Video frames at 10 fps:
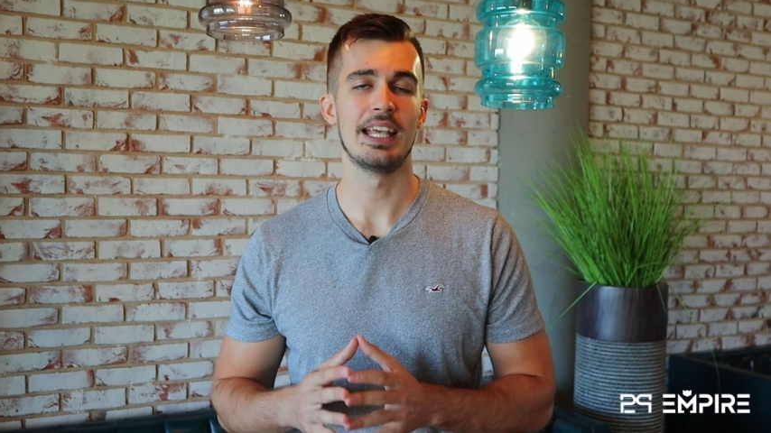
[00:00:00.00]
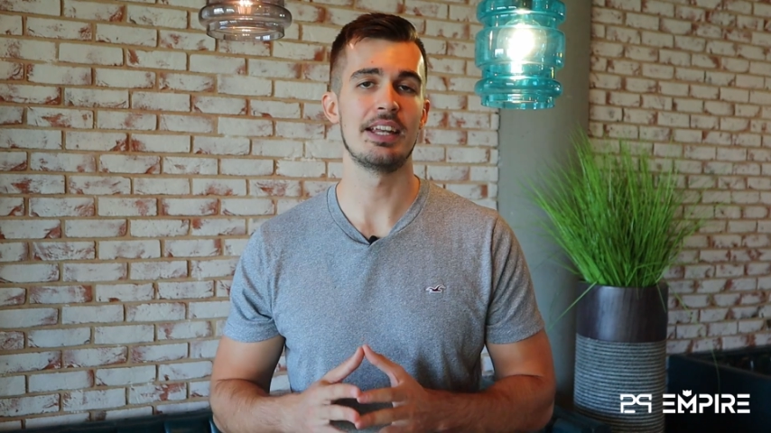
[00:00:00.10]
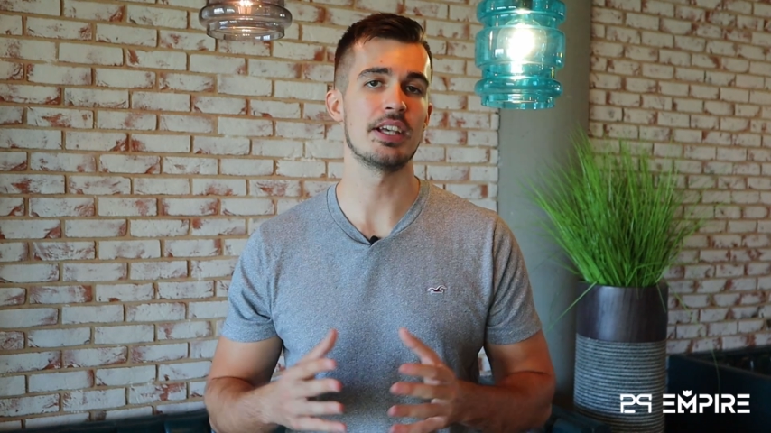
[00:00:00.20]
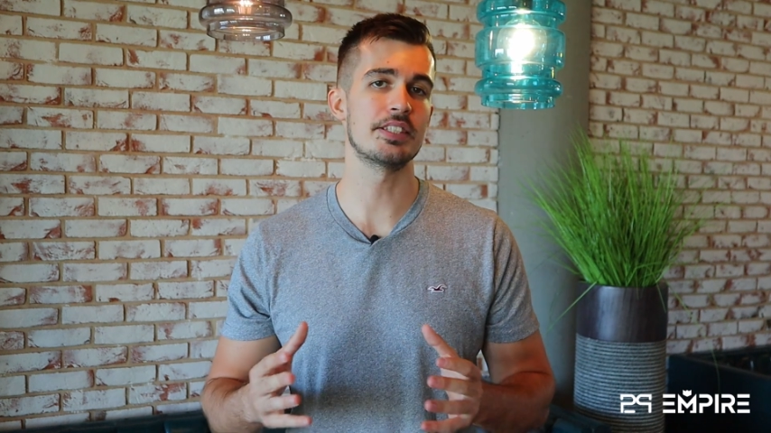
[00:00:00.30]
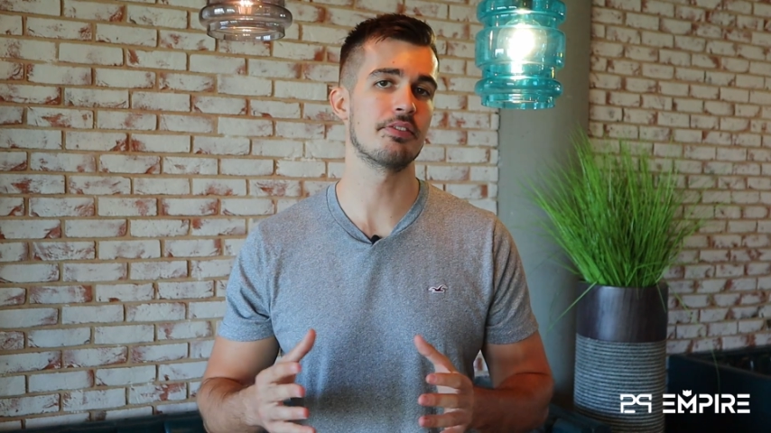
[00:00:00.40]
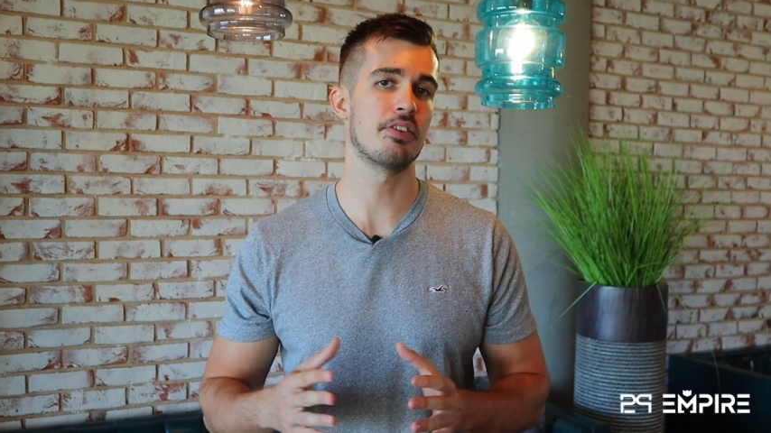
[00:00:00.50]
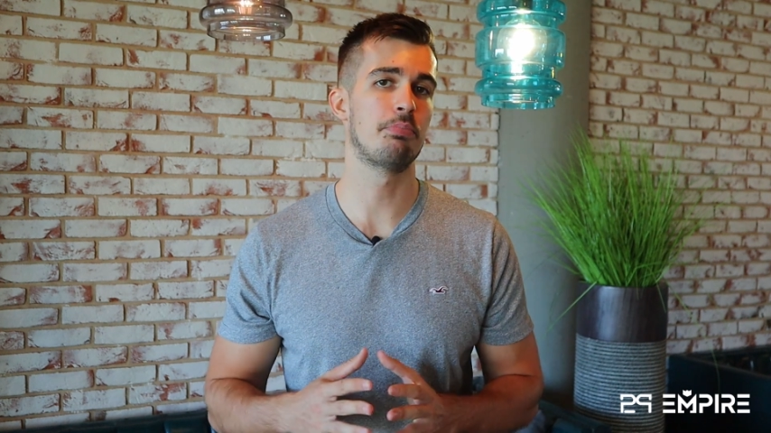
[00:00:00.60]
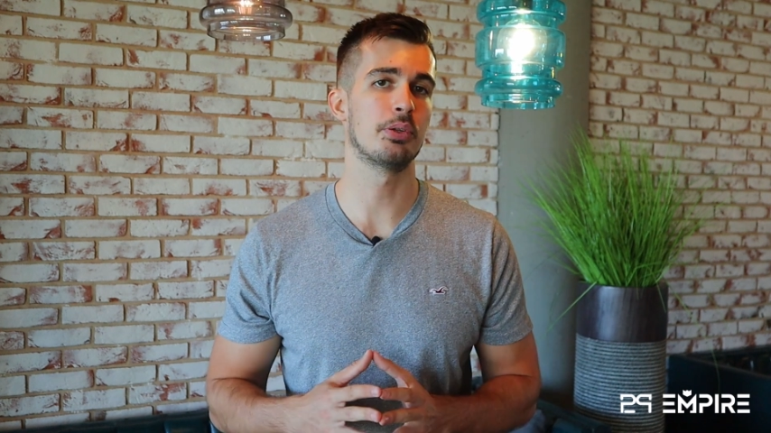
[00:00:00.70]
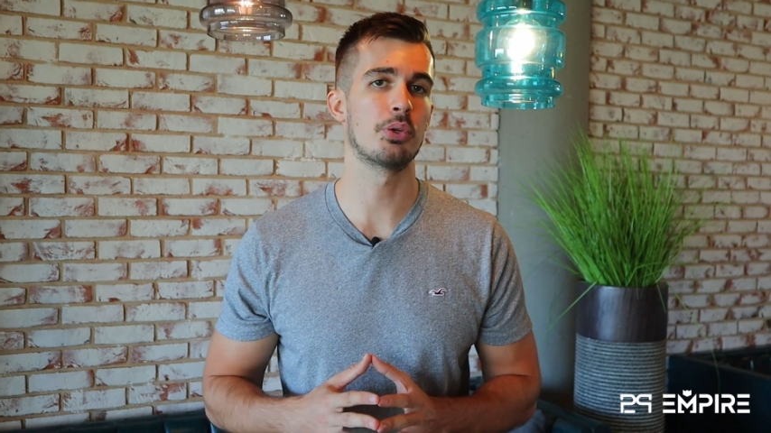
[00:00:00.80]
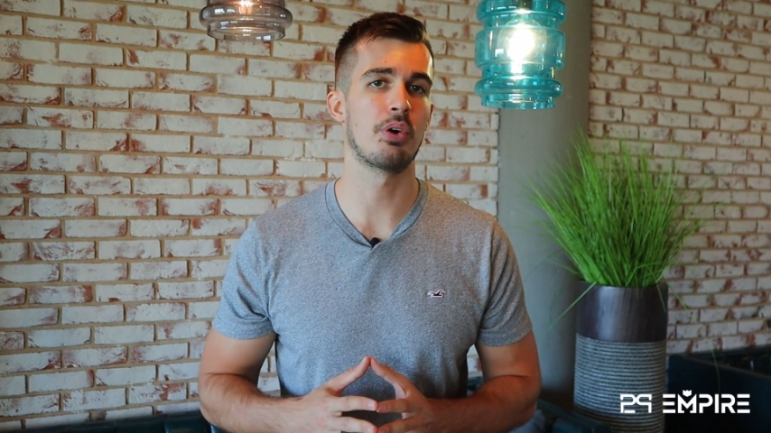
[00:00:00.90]
Investing with
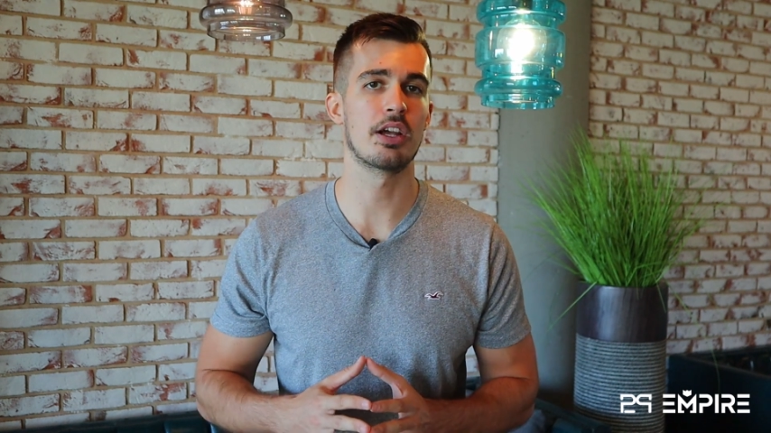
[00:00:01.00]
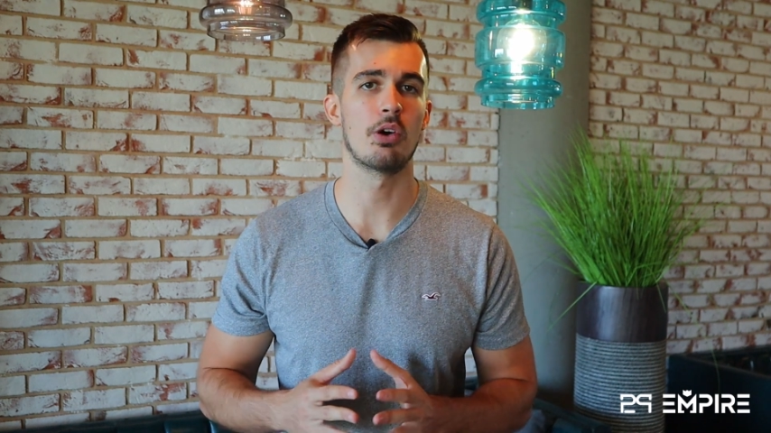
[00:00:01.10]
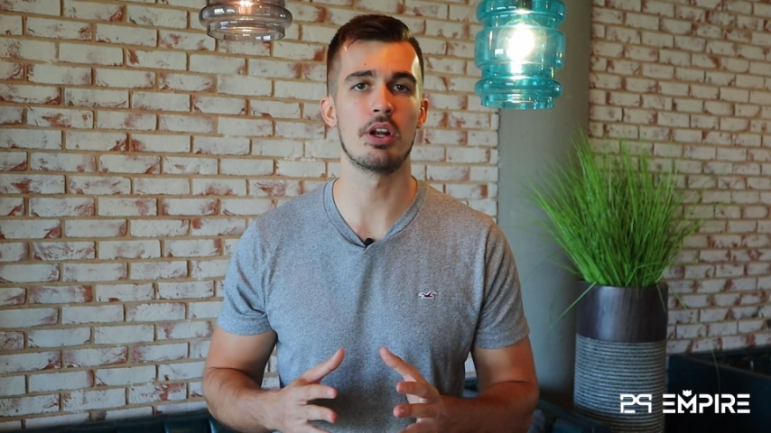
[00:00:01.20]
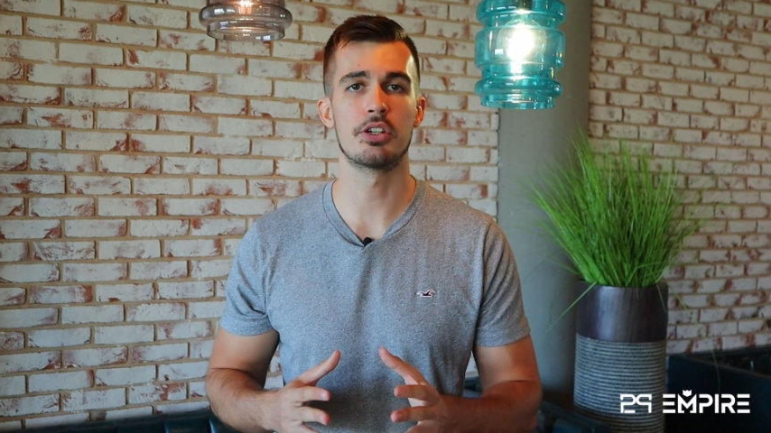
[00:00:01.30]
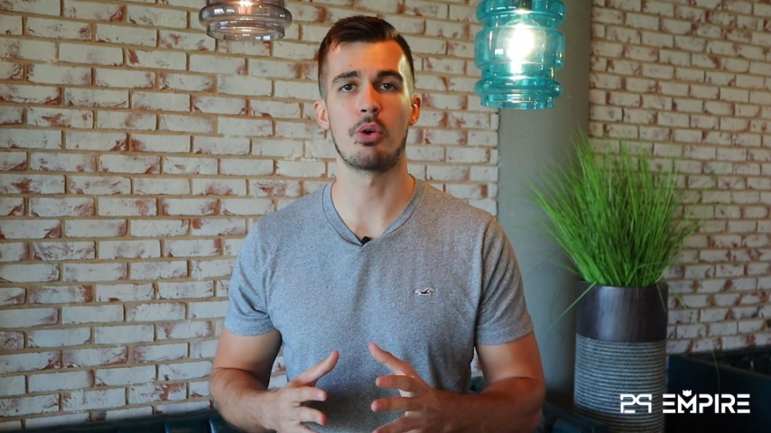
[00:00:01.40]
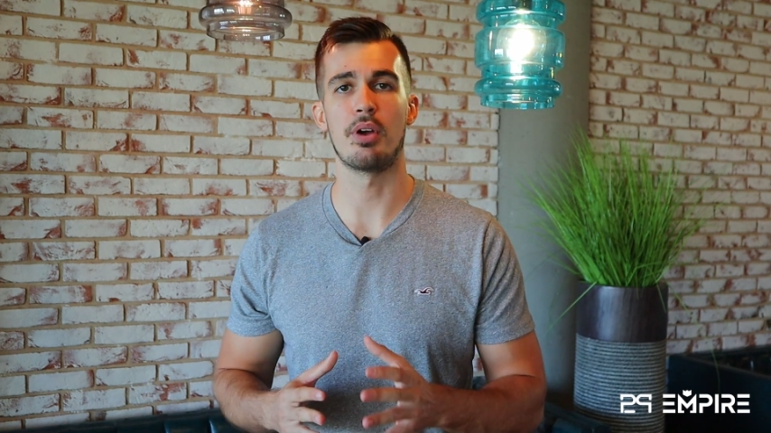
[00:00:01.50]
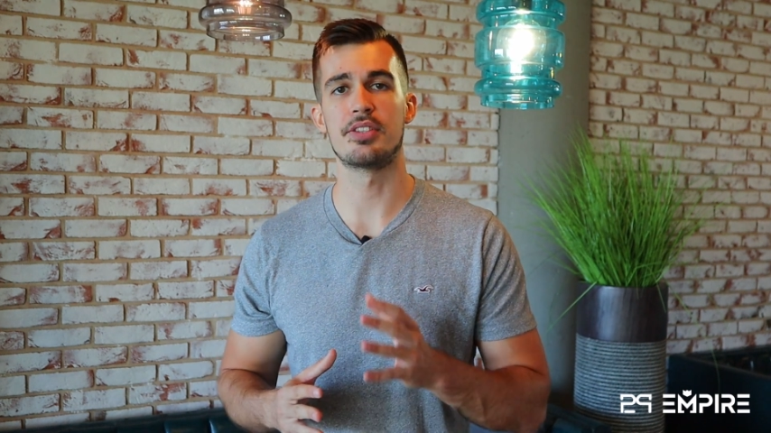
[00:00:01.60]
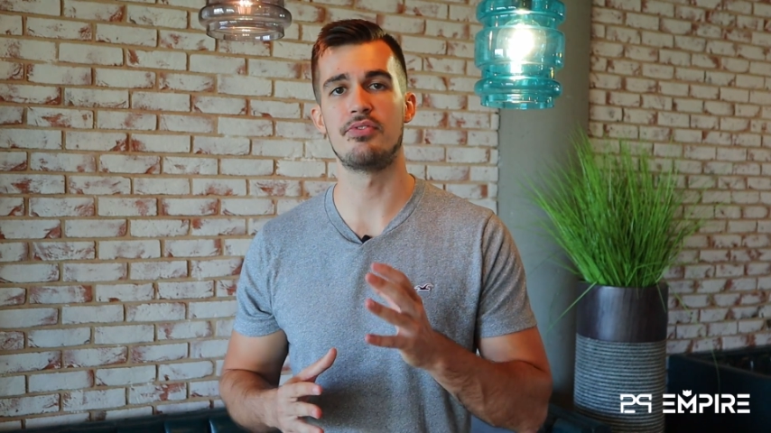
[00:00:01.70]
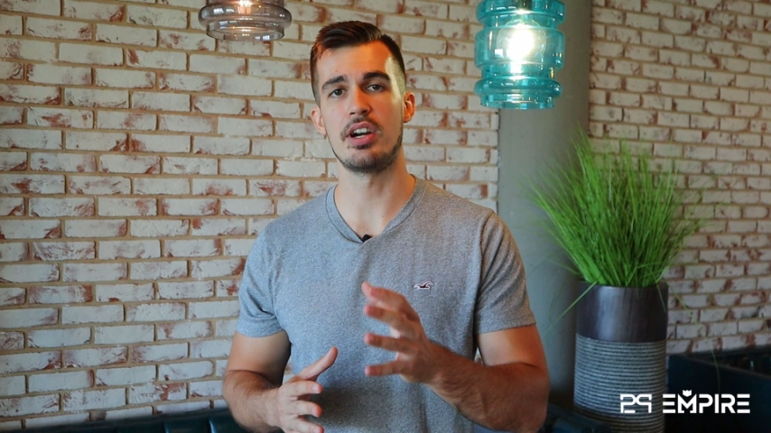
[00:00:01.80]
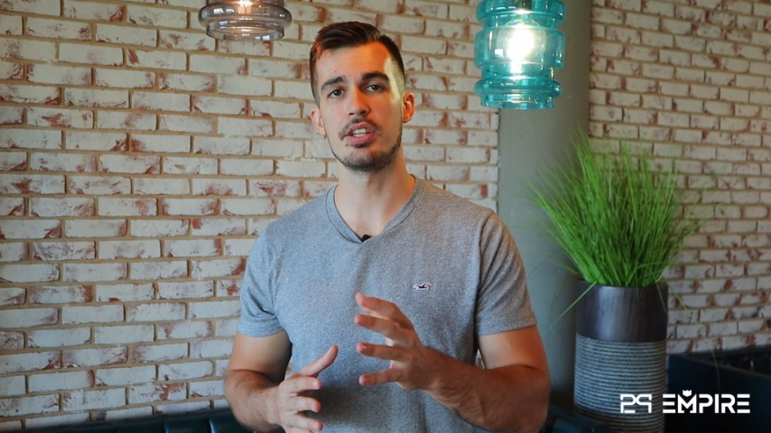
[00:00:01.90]
Bondora Go and Grow
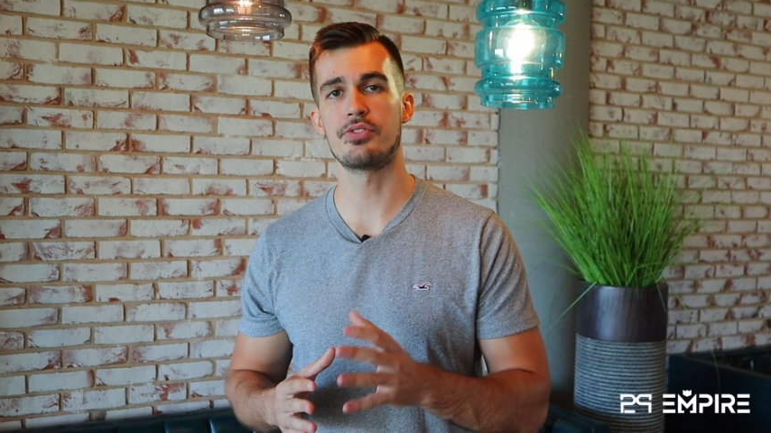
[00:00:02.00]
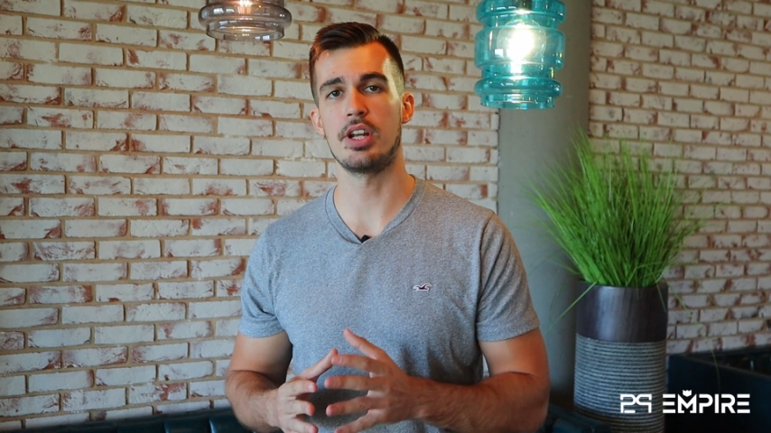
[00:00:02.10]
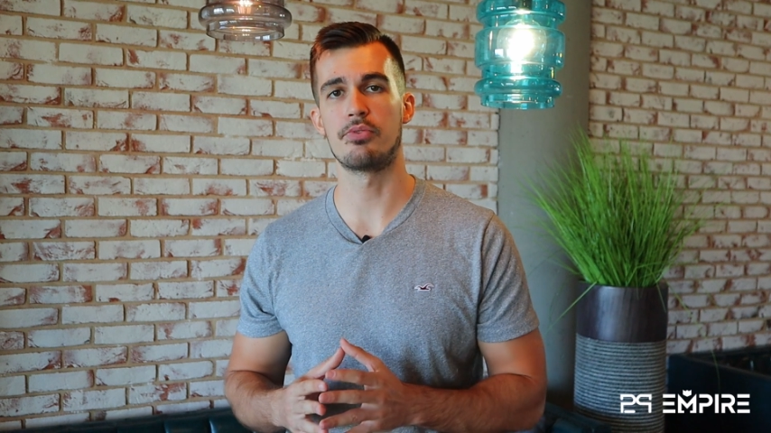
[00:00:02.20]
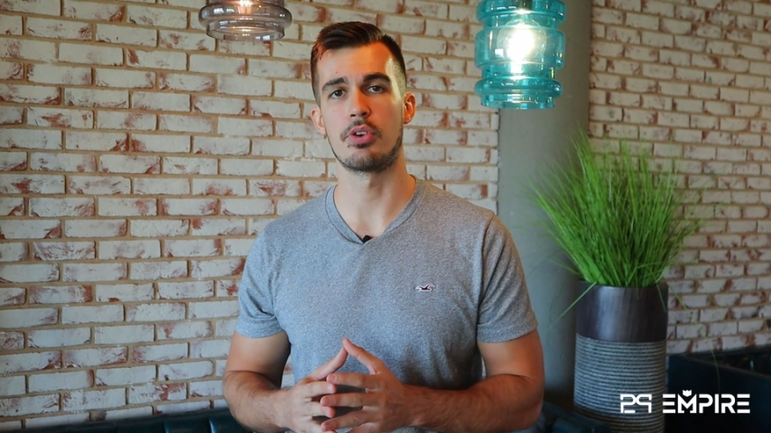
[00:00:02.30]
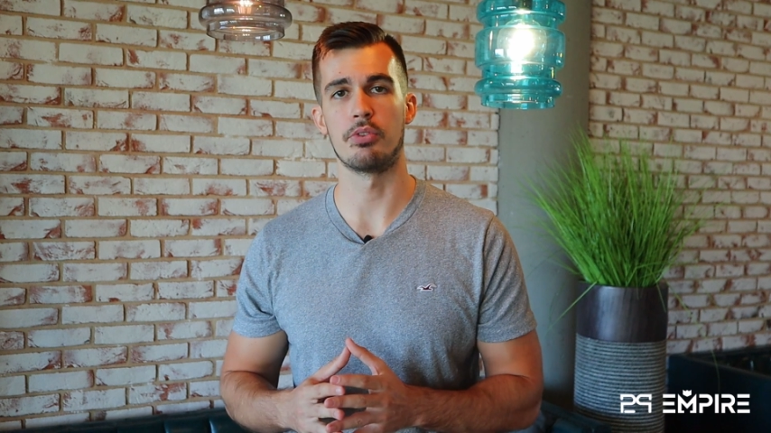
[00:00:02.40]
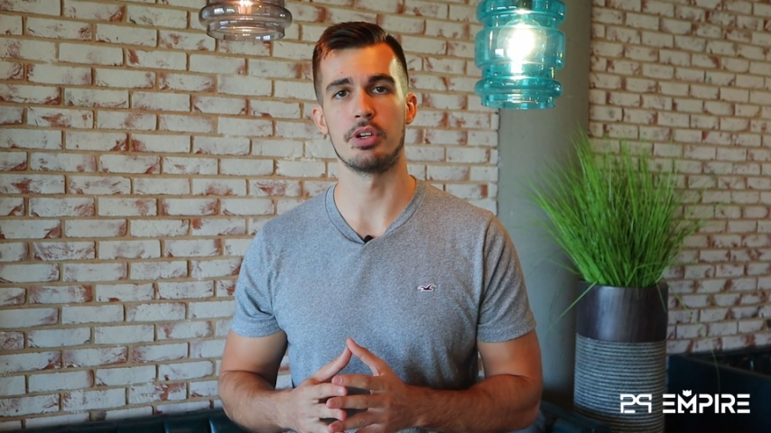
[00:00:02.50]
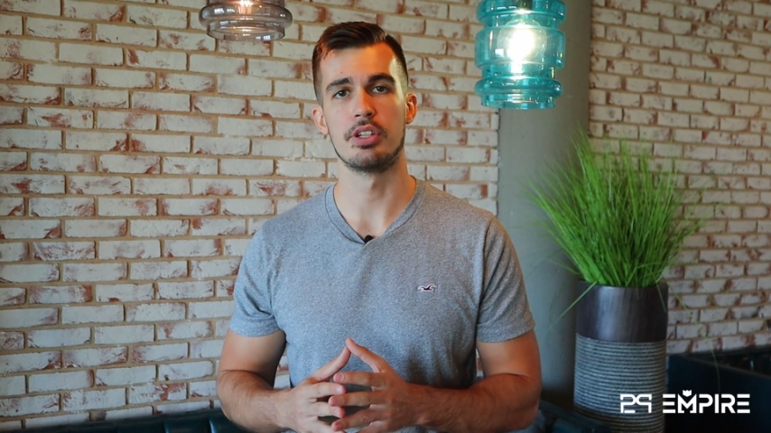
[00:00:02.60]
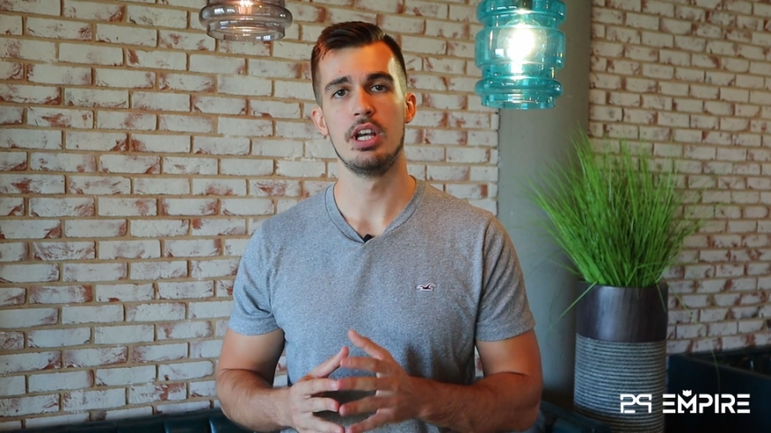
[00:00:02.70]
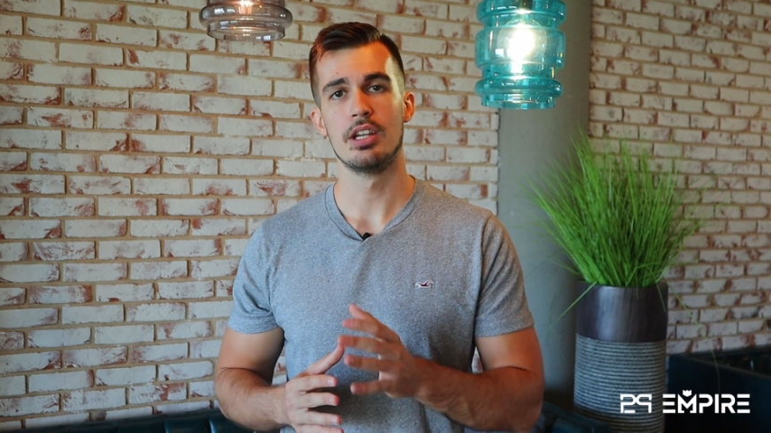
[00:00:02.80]
is very straightforward.